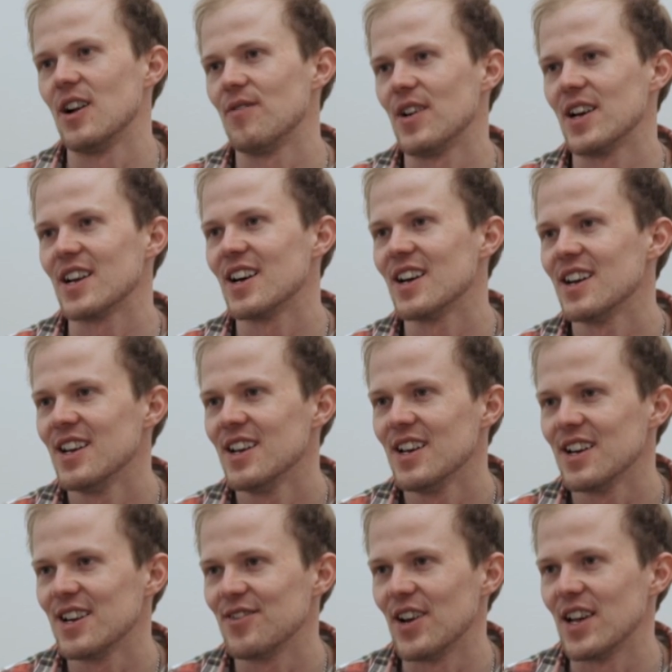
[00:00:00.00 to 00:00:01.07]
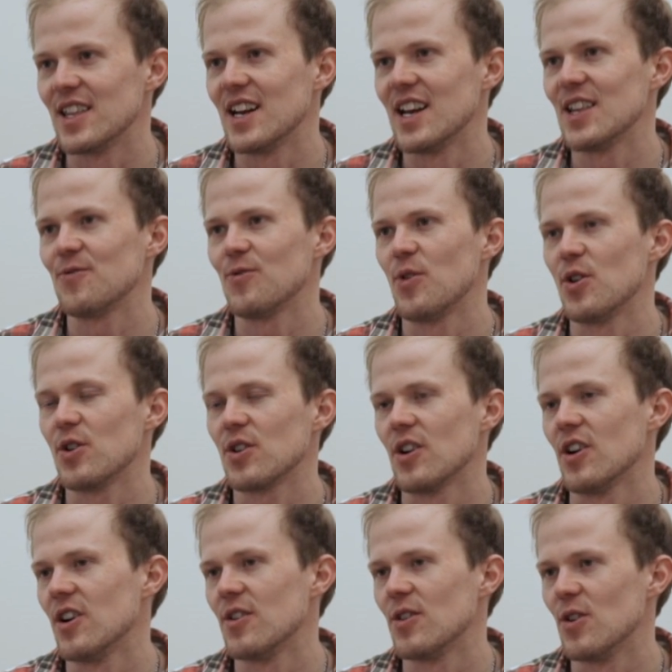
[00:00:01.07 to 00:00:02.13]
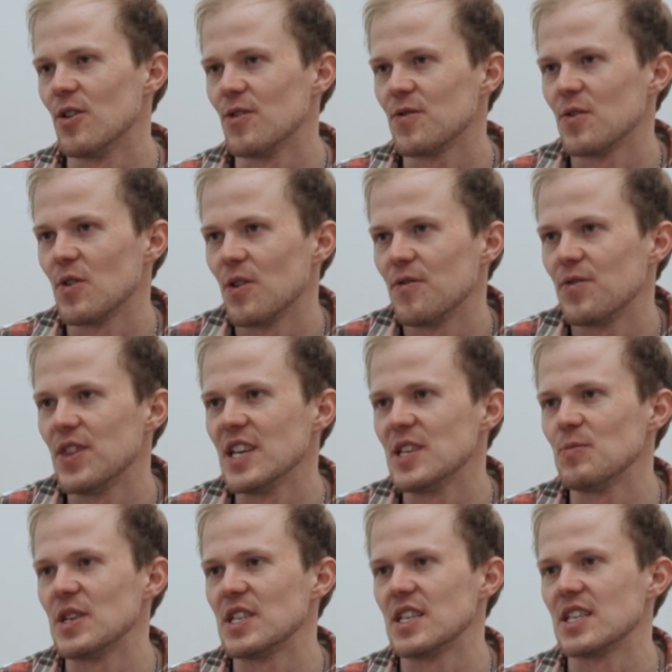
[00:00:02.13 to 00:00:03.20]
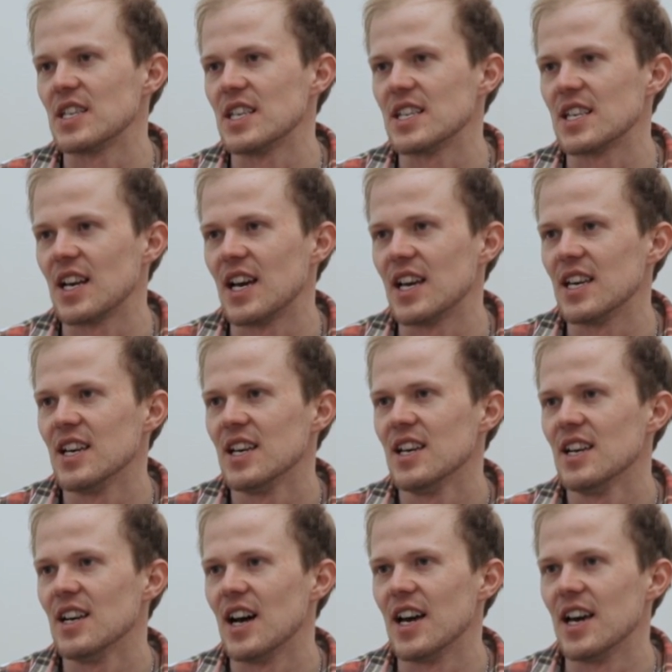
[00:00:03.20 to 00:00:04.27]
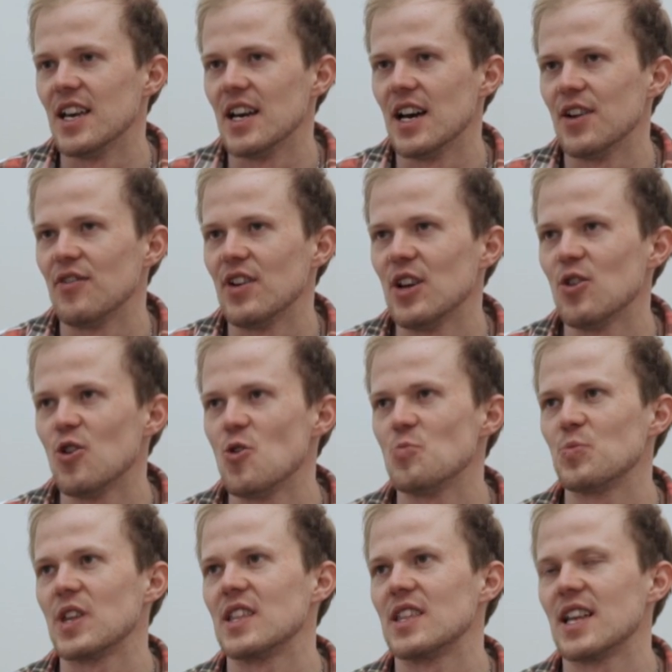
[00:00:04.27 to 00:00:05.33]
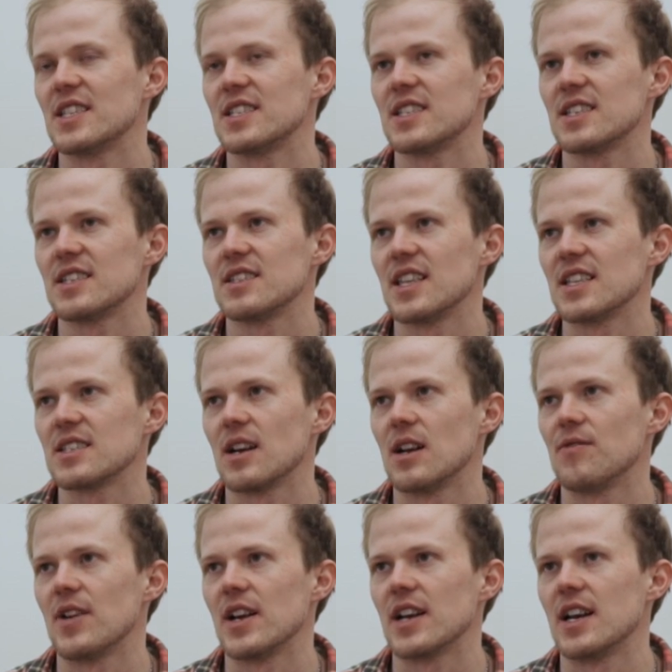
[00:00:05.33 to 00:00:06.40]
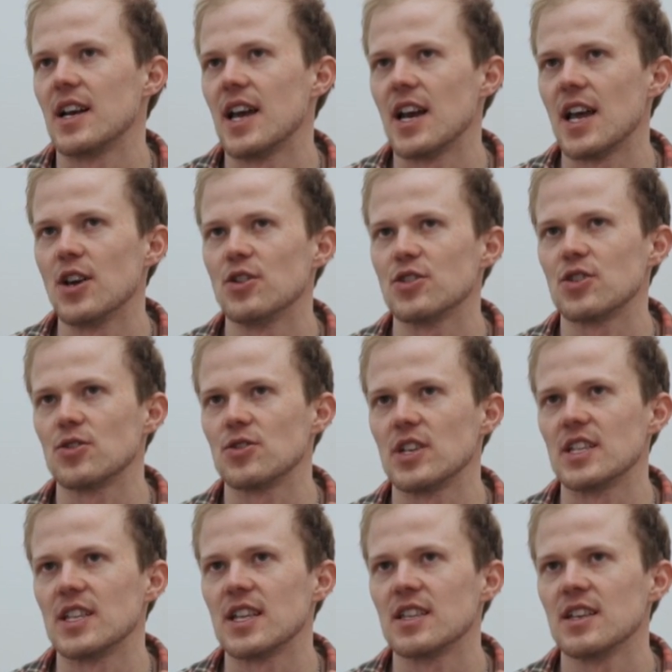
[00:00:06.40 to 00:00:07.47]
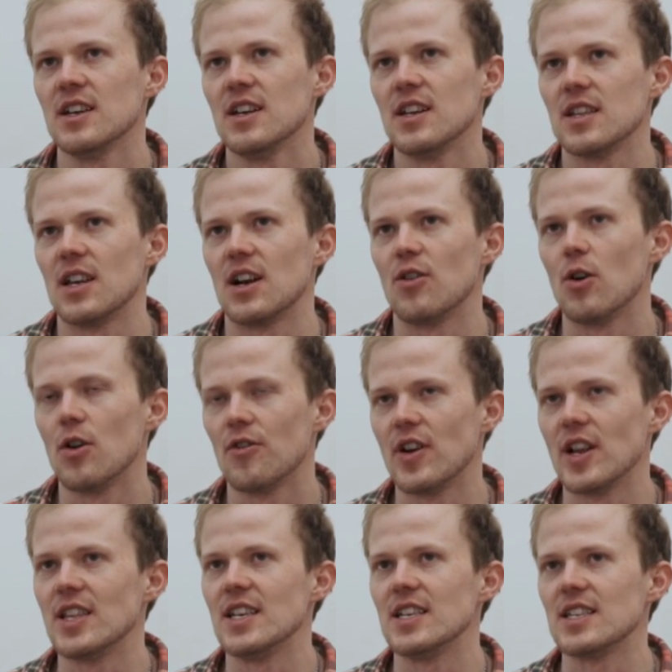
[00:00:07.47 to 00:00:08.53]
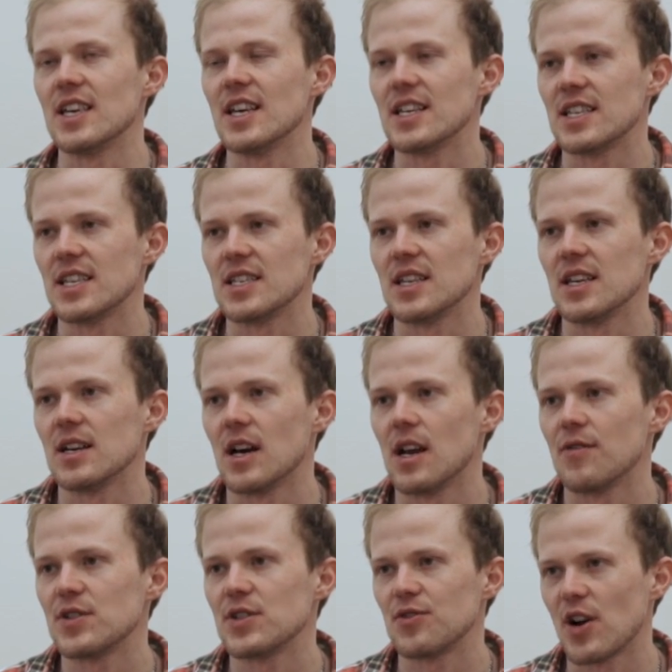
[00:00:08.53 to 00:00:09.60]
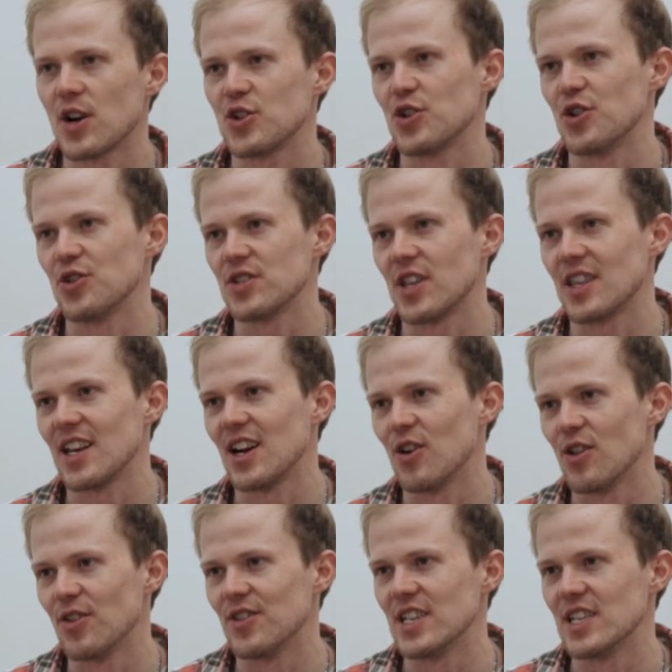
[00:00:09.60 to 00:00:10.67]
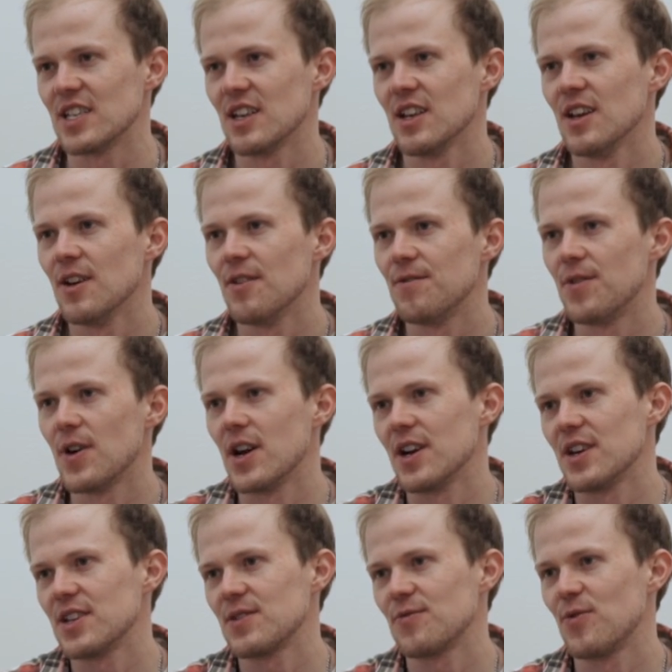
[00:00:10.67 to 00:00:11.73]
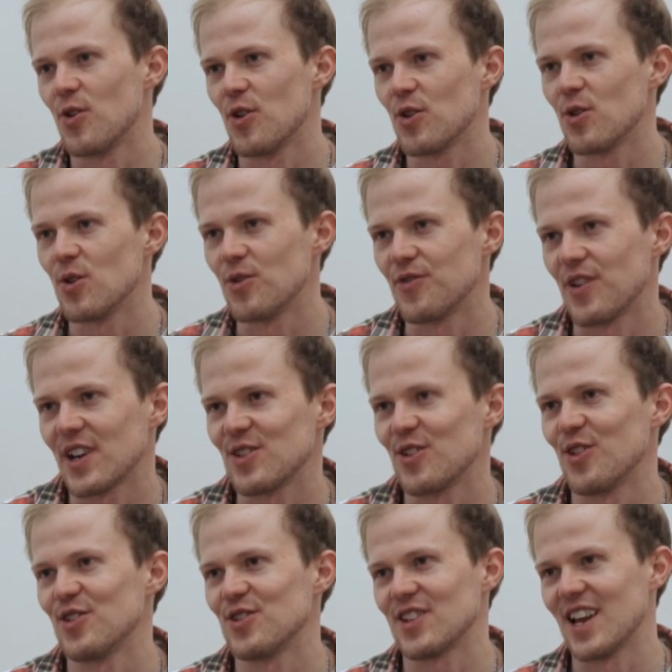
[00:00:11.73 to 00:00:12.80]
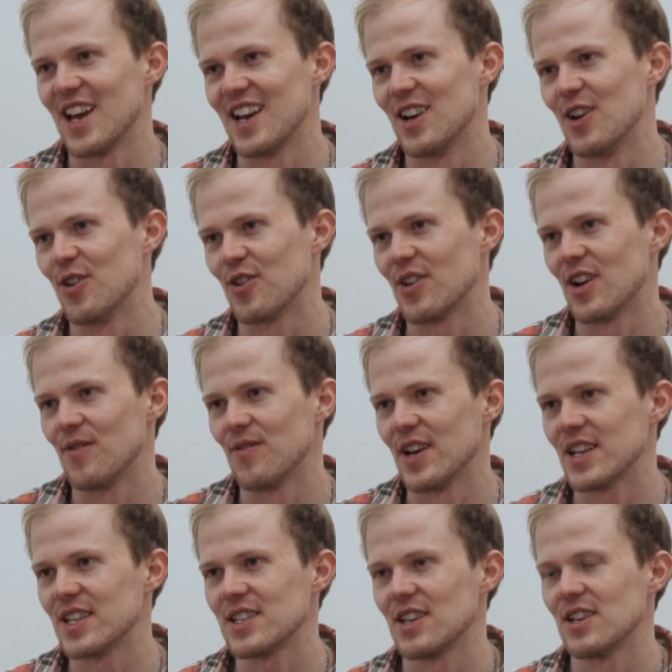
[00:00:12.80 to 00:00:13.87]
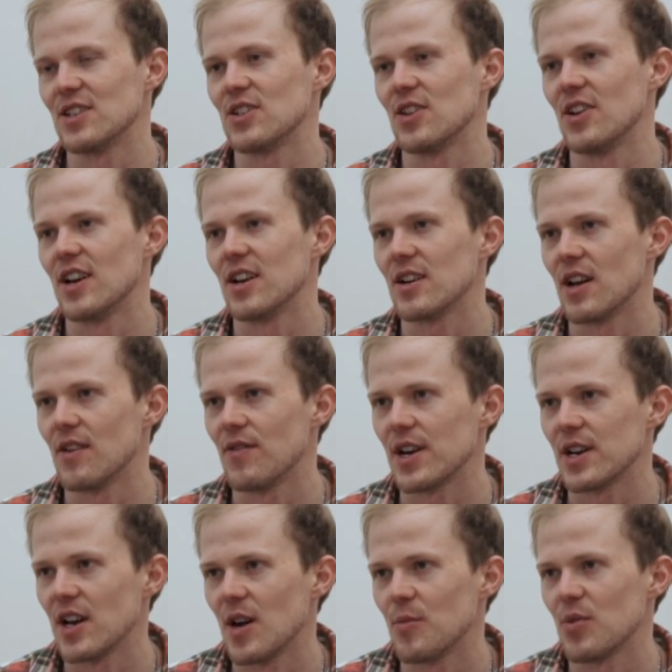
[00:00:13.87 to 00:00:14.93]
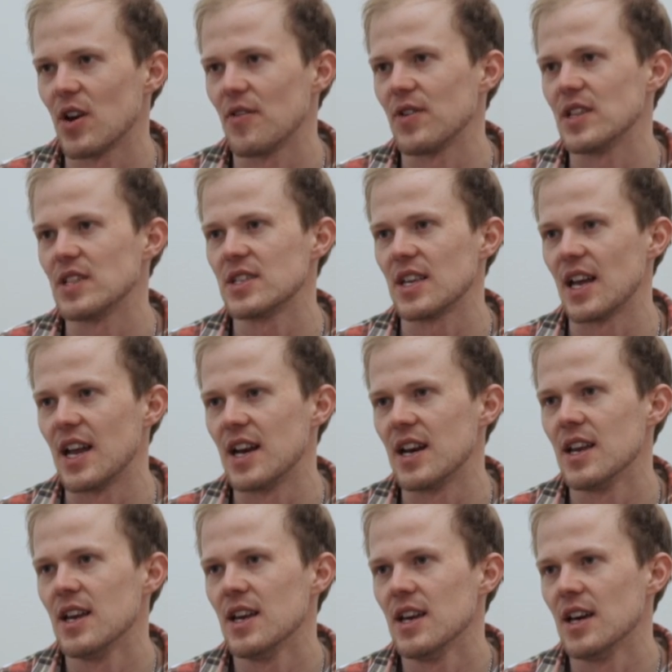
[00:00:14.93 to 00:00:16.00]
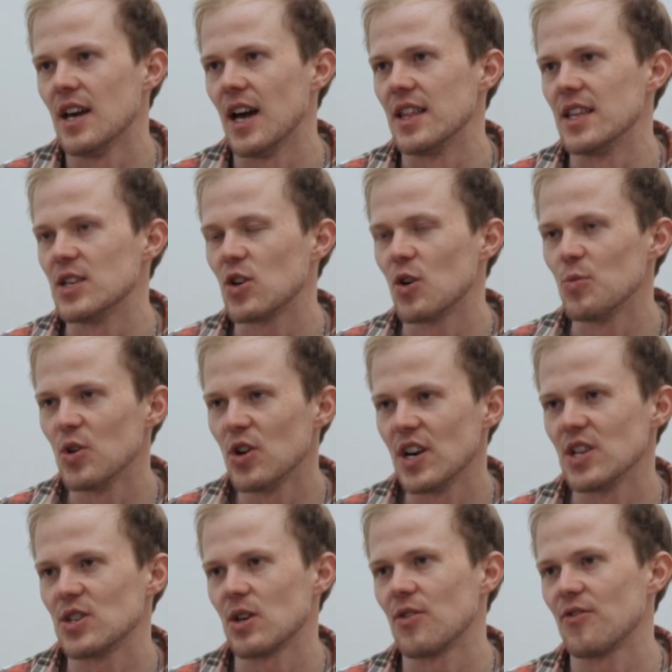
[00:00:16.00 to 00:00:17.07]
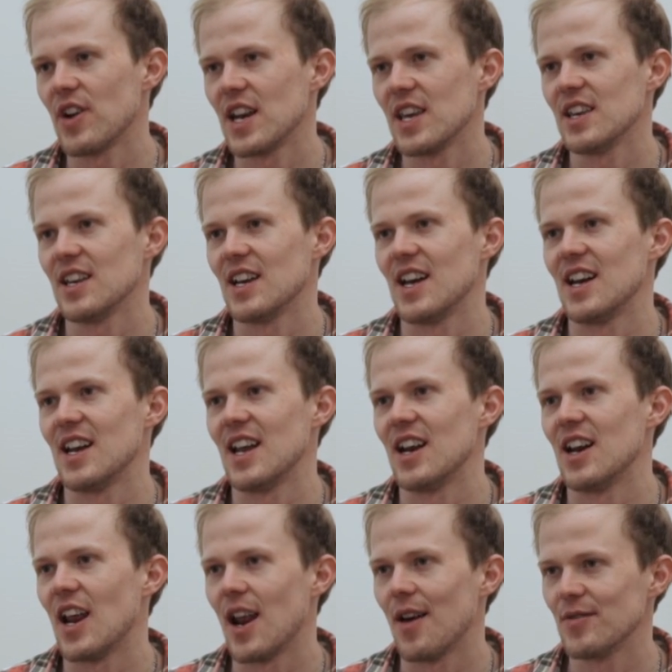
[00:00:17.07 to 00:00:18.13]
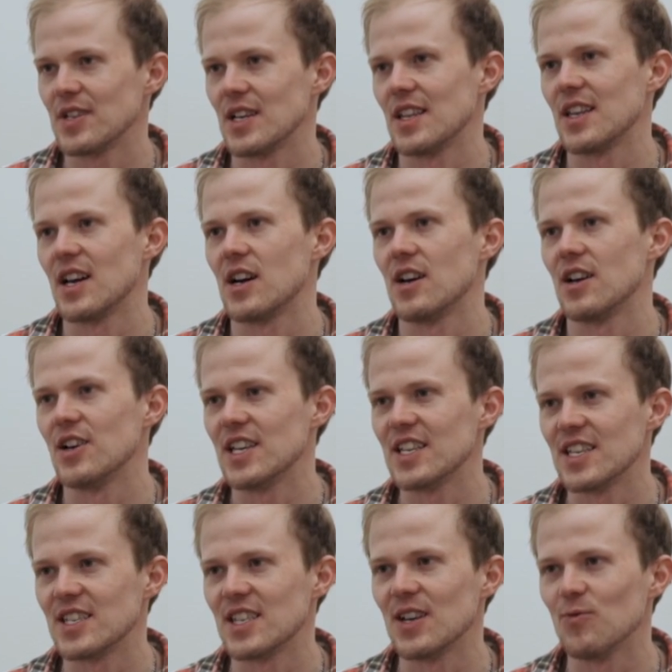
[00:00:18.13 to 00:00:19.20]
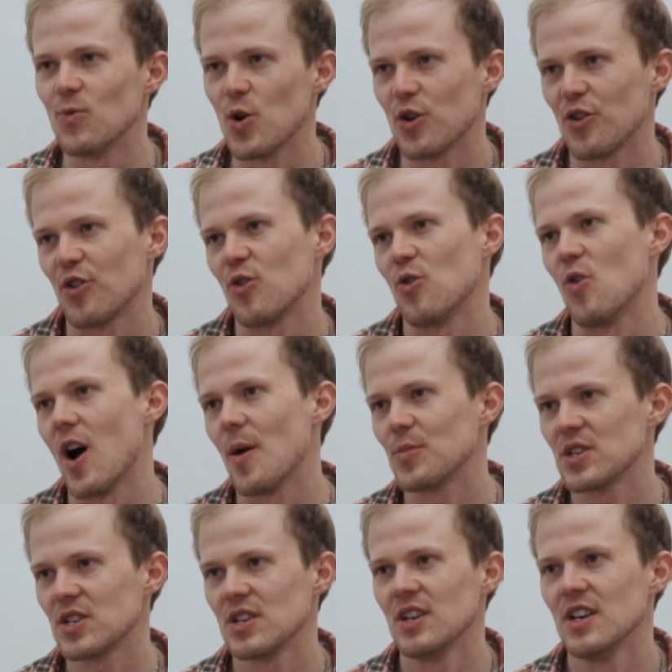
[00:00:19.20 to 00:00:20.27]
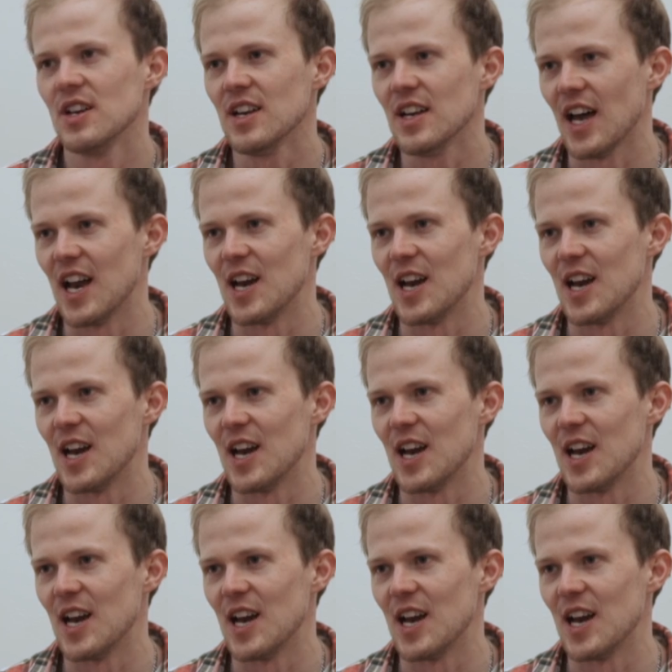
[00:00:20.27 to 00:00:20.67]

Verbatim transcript: kind of like a, uh, create a network uh, of, of these businesses. And I, I, I, really hope that that's, that's kind of like, and, and I also see that there are already these existing kind of structures that there are all these funds for contractors and or kind of like certain kind of like non-profits and and these communities already and, and, and obviously there are existing worker co-ops yeah.